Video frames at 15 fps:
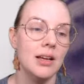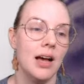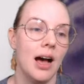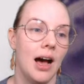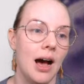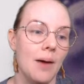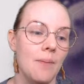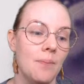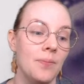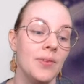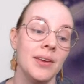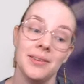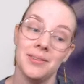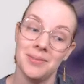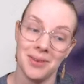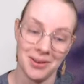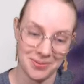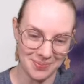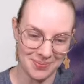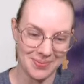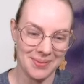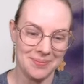
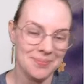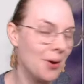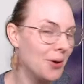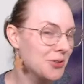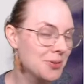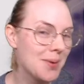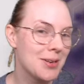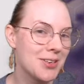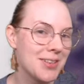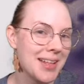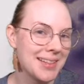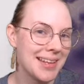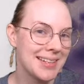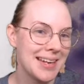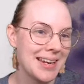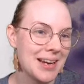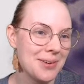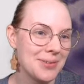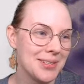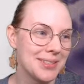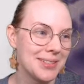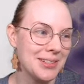Also make sure that that data
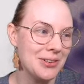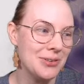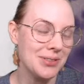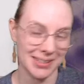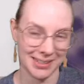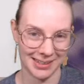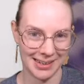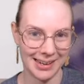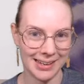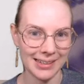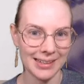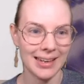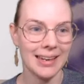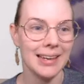was used legally.